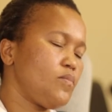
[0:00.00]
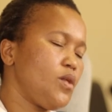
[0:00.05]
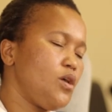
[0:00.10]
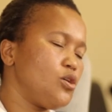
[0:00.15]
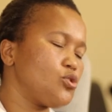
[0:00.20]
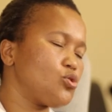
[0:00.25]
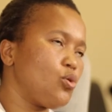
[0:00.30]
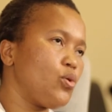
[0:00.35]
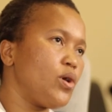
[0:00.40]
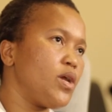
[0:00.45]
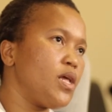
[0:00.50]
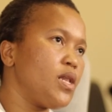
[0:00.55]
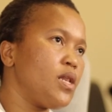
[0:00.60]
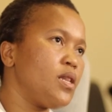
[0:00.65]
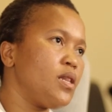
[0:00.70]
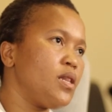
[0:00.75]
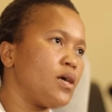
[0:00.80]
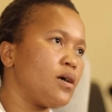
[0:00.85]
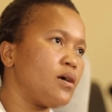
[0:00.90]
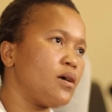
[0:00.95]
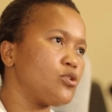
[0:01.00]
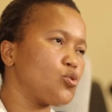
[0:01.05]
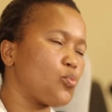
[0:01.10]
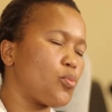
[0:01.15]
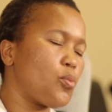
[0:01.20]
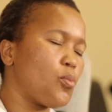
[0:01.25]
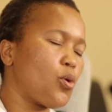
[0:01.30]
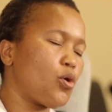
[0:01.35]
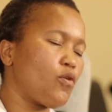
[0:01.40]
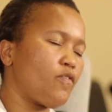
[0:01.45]
So in the
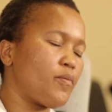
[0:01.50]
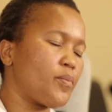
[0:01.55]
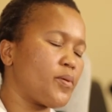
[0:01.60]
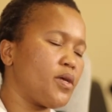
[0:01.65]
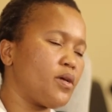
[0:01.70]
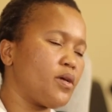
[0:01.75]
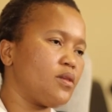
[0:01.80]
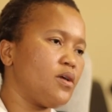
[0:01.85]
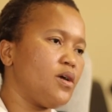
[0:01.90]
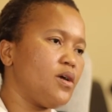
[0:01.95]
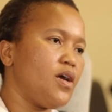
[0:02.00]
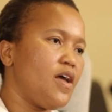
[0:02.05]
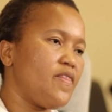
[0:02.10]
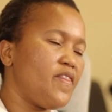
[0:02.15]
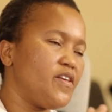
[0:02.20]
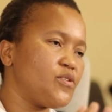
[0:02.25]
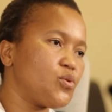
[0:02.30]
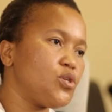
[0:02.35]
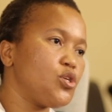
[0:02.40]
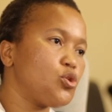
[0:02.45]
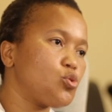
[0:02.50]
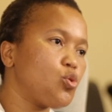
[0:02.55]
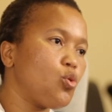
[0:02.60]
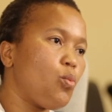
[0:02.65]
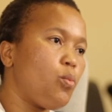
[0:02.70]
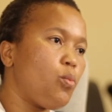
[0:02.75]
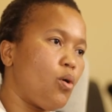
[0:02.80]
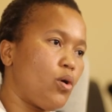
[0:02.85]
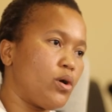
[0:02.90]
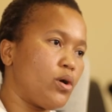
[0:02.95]
Supreme Court of Appeal, there's only two
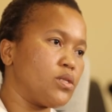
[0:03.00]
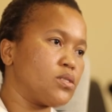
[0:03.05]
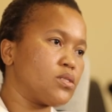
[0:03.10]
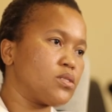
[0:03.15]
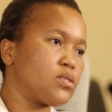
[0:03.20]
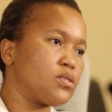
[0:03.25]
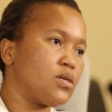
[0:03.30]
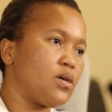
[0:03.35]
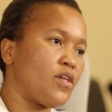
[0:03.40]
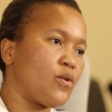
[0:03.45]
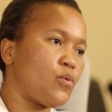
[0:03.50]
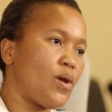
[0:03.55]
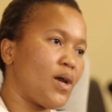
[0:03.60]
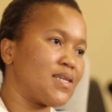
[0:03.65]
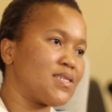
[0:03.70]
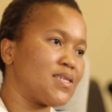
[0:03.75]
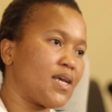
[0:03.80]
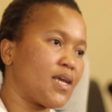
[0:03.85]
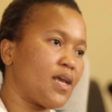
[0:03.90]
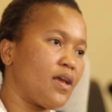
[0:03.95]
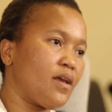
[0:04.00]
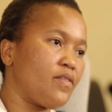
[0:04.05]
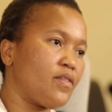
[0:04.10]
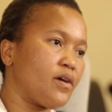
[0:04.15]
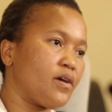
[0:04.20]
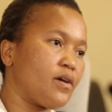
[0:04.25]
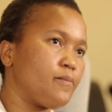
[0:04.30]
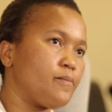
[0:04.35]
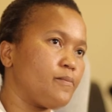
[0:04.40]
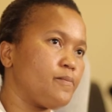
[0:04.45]
points that we are taking
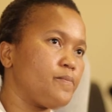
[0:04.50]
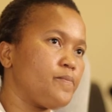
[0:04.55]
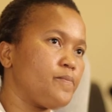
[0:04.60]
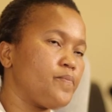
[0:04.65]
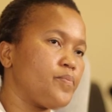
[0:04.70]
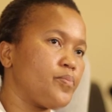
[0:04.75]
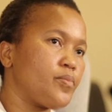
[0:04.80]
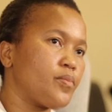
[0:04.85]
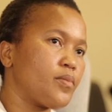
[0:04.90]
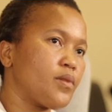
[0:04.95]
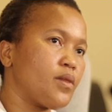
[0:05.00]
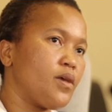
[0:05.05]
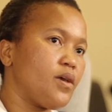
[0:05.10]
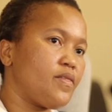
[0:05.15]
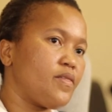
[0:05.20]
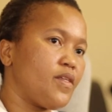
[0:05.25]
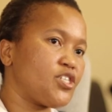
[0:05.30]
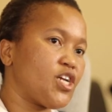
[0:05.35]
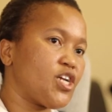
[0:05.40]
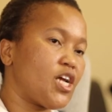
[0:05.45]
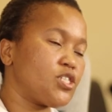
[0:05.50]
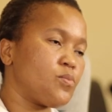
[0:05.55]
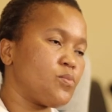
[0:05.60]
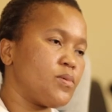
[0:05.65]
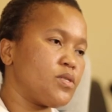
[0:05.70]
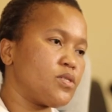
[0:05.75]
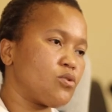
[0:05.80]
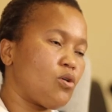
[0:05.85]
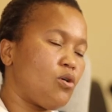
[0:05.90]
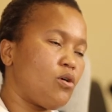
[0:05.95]
the
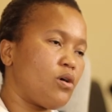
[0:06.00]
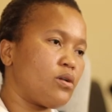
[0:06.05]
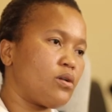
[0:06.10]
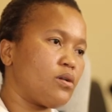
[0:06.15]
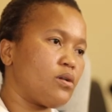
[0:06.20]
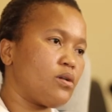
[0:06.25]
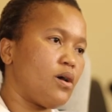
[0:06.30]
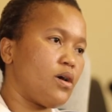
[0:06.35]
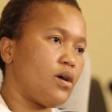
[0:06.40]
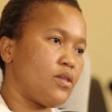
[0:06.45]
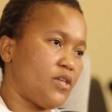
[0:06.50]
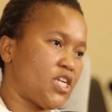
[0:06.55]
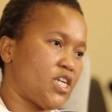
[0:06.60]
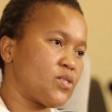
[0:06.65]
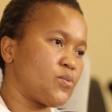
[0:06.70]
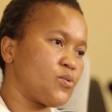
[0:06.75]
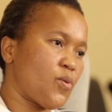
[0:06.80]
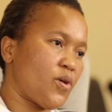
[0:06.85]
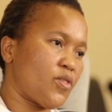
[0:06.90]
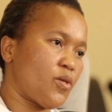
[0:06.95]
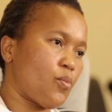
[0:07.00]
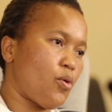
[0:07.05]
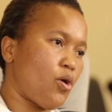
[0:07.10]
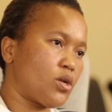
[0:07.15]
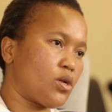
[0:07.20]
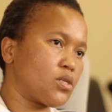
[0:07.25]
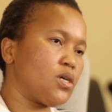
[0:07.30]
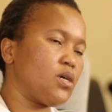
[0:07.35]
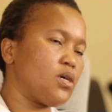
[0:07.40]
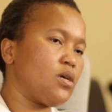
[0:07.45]
judgments on, the judgments by the
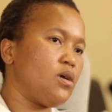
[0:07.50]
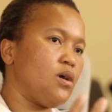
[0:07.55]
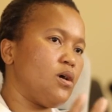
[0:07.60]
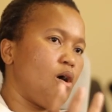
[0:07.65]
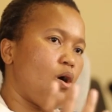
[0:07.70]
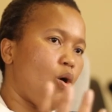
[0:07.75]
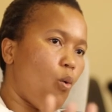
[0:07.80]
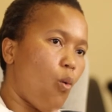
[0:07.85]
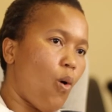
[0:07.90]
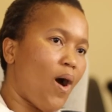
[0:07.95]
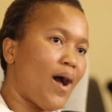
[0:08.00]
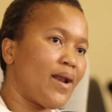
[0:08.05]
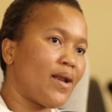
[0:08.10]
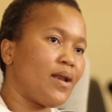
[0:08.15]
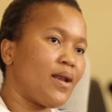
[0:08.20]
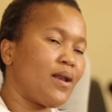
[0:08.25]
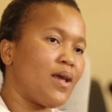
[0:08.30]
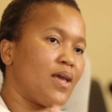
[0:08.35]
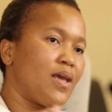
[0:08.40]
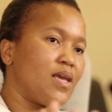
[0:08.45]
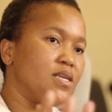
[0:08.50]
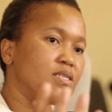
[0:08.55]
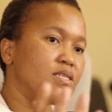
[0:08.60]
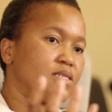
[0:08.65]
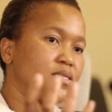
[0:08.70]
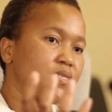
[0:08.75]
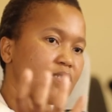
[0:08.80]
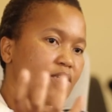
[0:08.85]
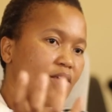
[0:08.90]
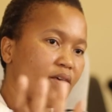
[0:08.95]
proctor. One
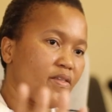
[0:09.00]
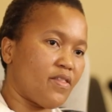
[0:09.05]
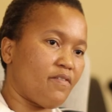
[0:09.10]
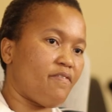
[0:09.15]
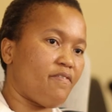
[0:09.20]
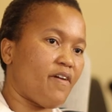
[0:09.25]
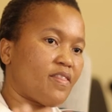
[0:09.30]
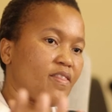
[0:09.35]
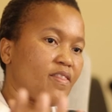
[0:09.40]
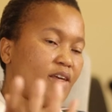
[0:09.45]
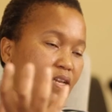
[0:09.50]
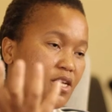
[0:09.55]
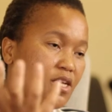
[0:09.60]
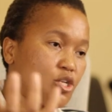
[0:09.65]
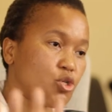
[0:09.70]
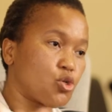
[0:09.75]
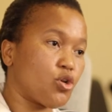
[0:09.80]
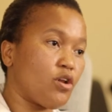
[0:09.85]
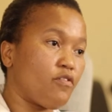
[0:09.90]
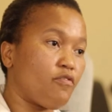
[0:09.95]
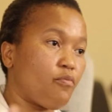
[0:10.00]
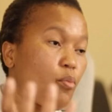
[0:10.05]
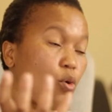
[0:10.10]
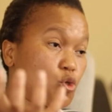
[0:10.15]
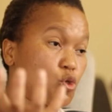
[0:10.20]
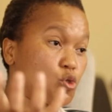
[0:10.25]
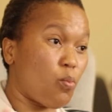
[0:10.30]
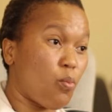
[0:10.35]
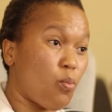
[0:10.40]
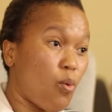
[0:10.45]
is the fact that he should have
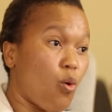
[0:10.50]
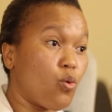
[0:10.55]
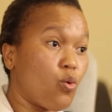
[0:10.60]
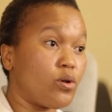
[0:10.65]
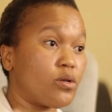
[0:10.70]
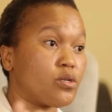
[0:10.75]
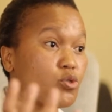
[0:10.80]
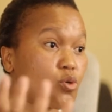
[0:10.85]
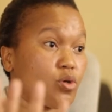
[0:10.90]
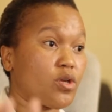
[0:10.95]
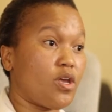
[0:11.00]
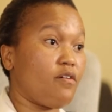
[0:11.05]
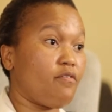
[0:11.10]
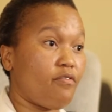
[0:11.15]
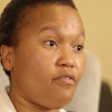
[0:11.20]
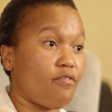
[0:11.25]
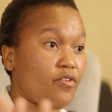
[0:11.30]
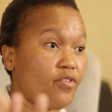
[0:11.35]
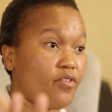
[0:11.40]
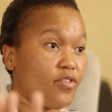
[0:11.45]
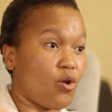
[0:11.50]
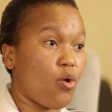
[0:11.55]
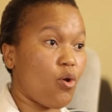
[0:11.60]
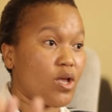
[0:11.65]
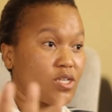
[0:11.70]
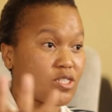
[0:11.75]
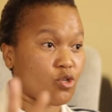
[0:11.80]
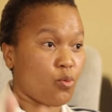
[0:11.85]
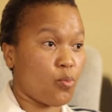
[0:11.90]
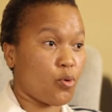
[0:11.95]
postponed to give the
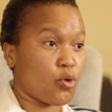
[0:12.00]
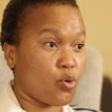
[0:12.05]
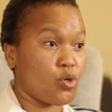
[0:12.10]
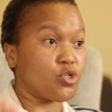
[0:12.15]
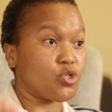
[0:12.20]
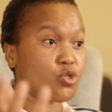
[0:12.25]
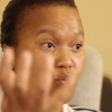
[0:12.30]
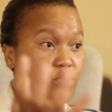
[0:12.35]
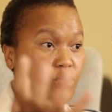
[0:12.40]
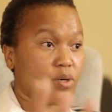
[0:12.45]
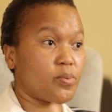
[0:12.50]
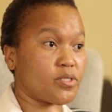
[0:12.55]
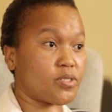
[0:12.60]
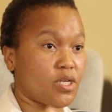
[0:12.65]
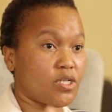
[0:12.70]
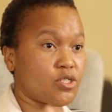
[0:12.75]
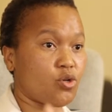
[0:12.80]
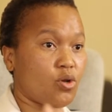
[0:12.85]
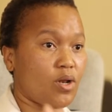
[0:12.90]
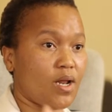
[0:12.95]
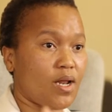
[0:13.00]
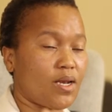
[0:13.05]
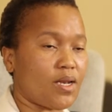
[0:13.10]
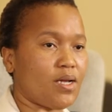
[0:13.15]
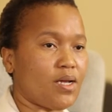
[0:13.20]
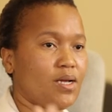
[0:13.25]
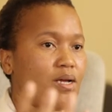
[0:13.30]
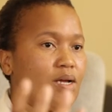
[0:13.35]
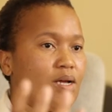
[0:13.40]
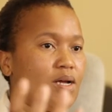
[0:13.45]
lawyers the opportunity to represent Yolanda.